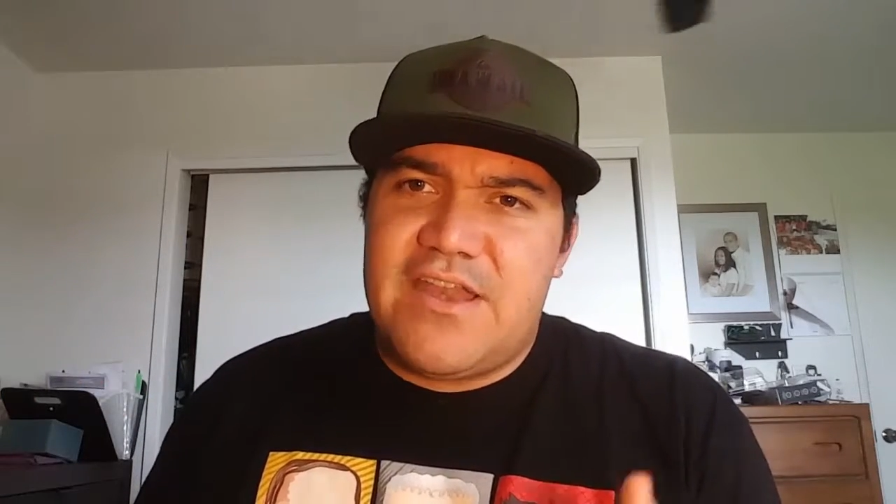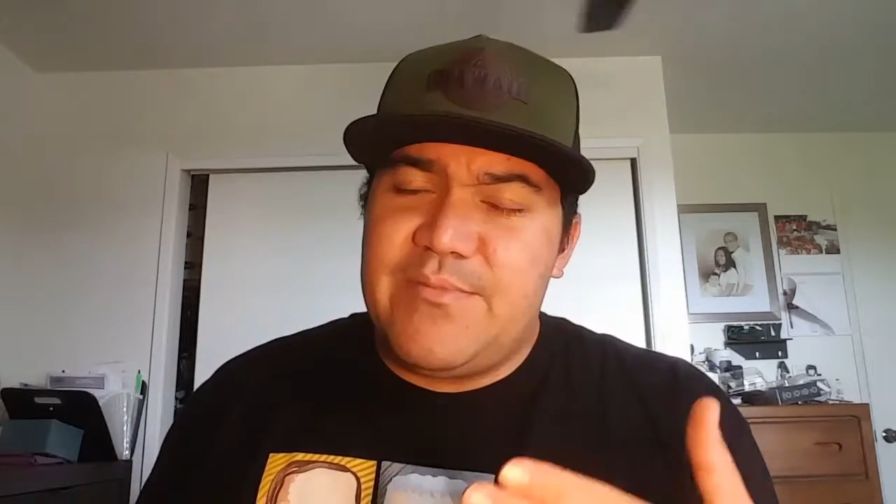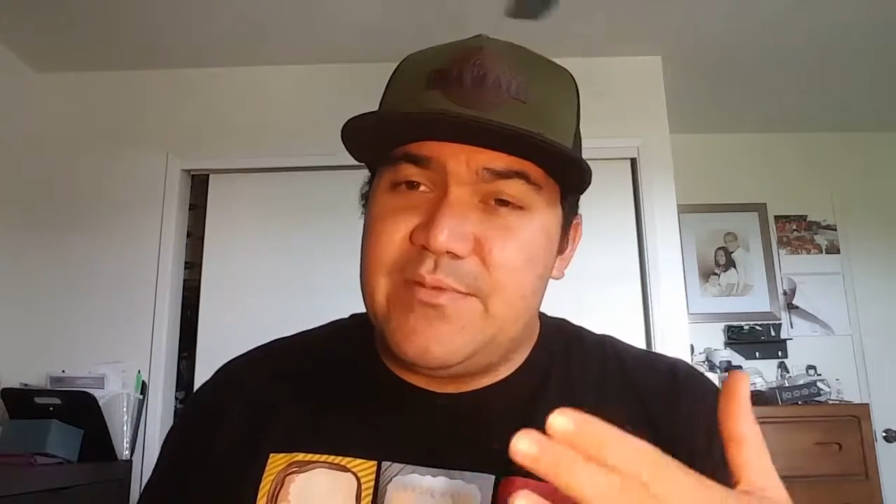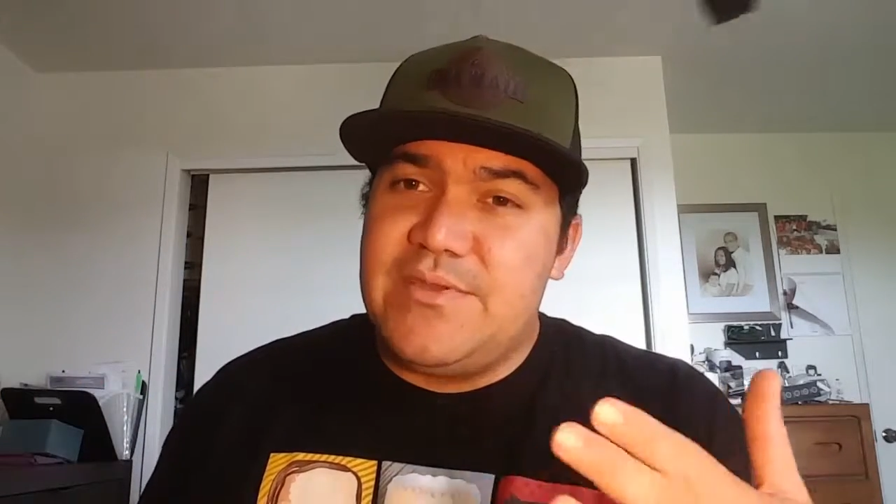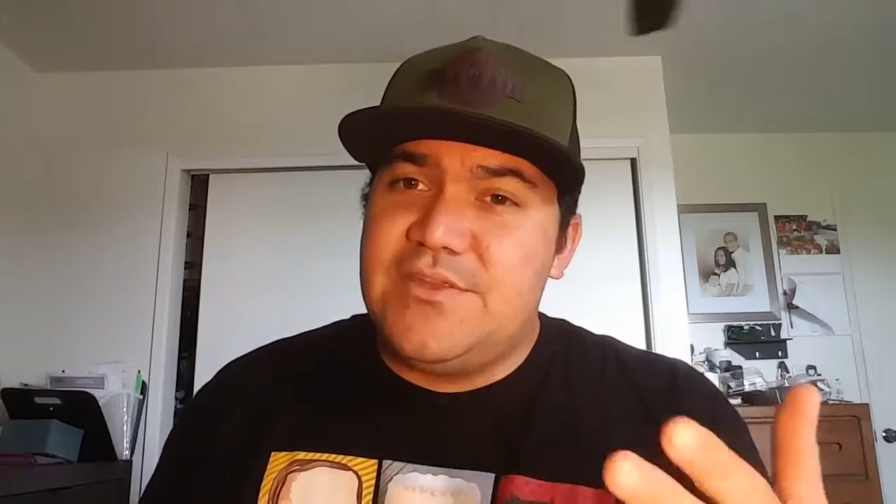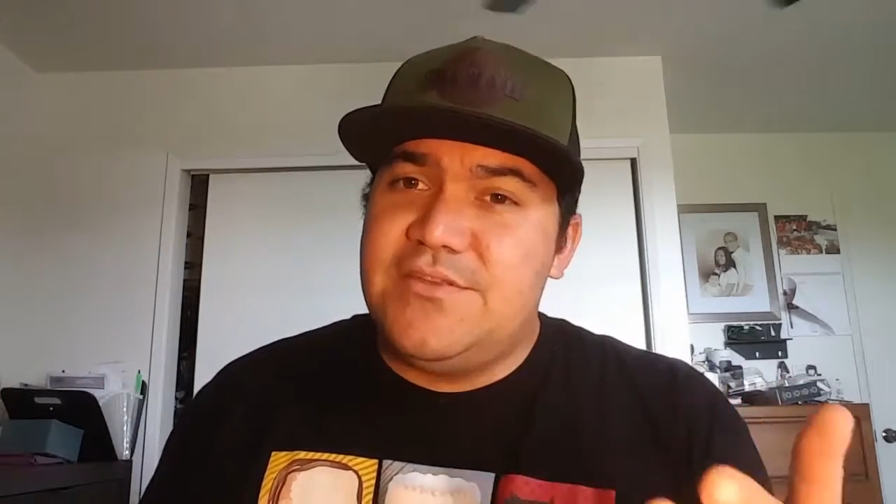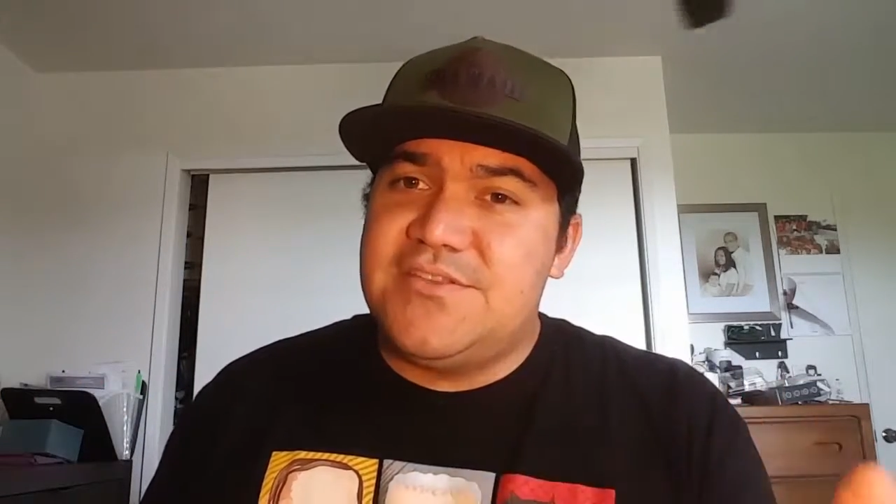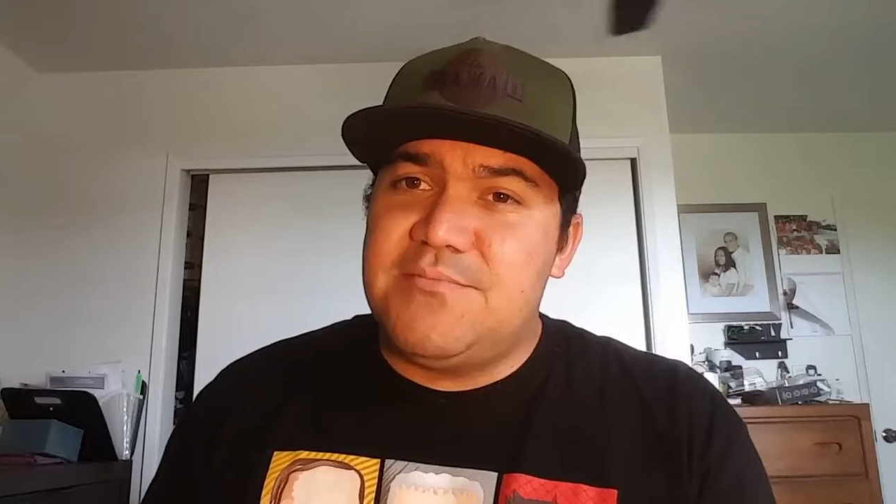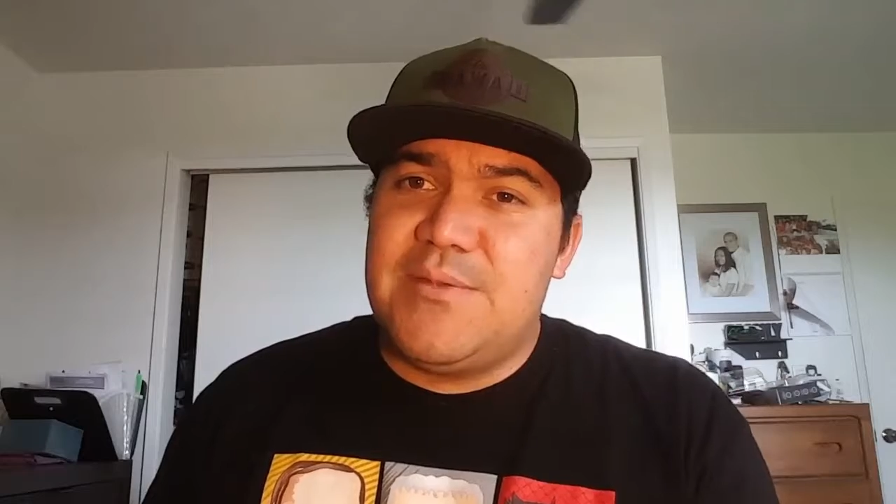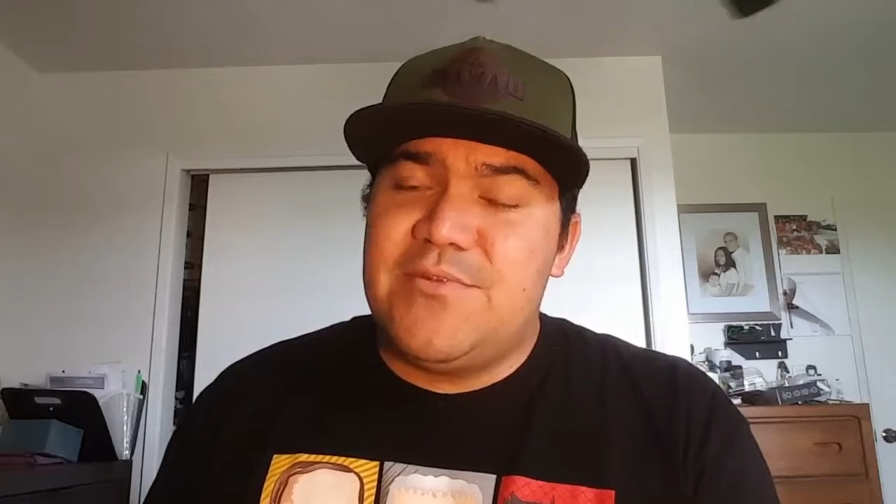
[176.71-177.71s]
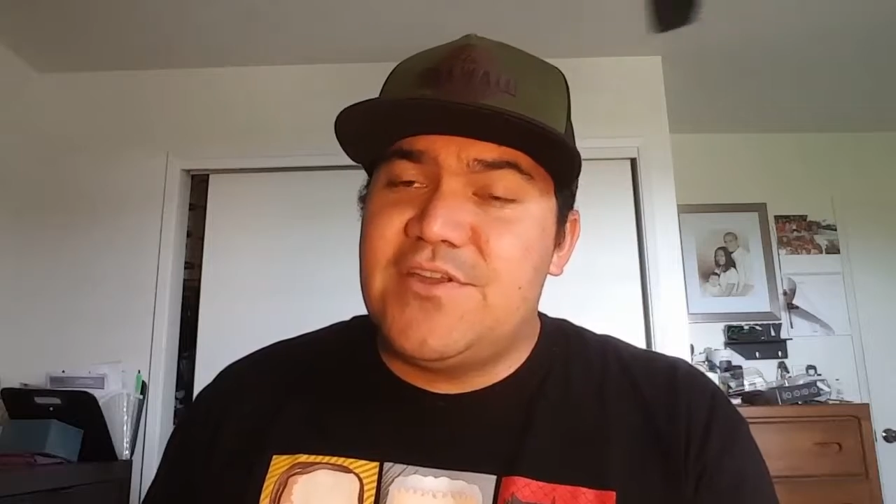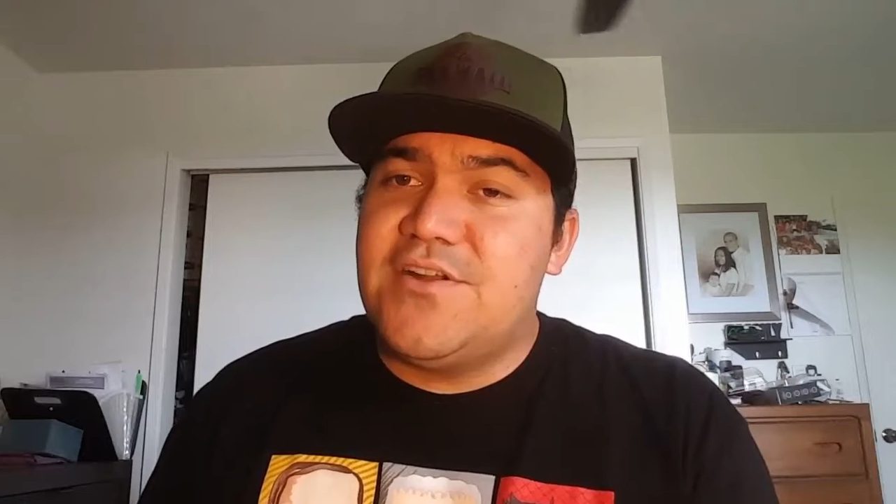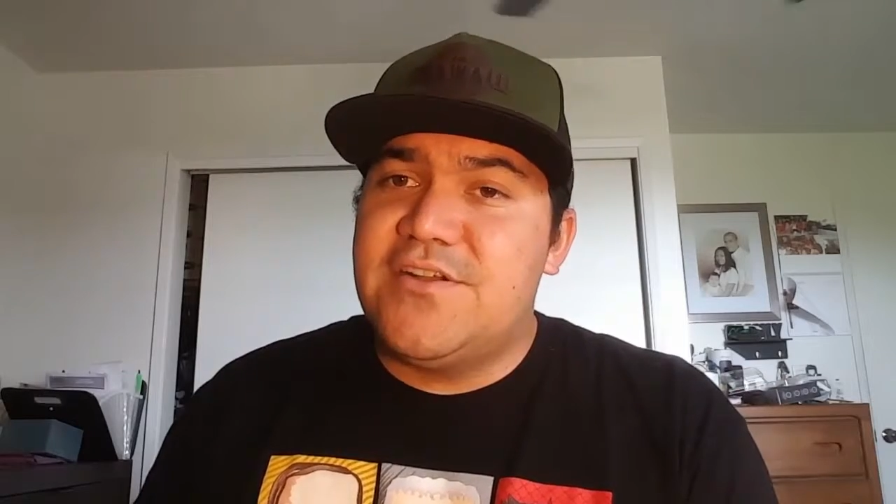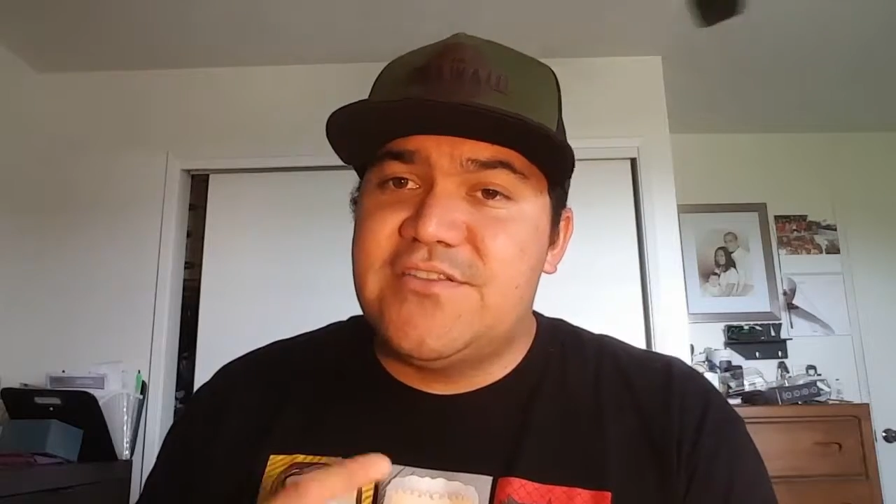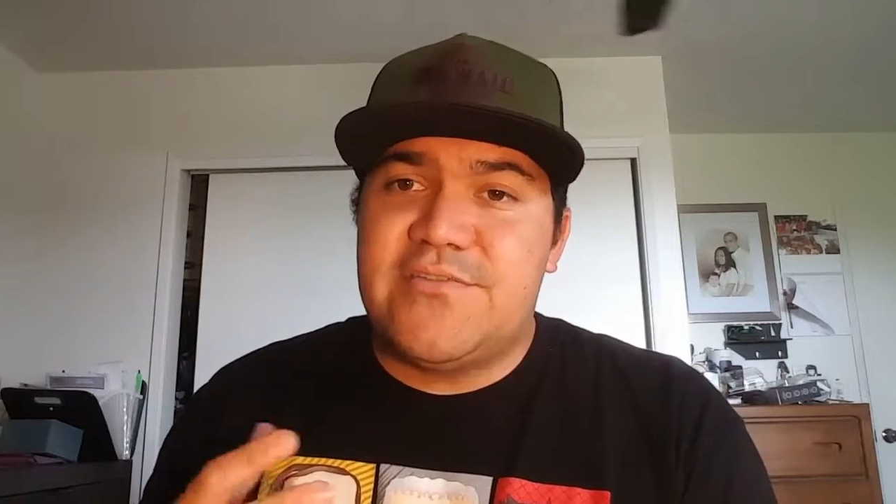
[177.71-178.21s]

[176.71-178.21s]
and I'm going to be using memory cards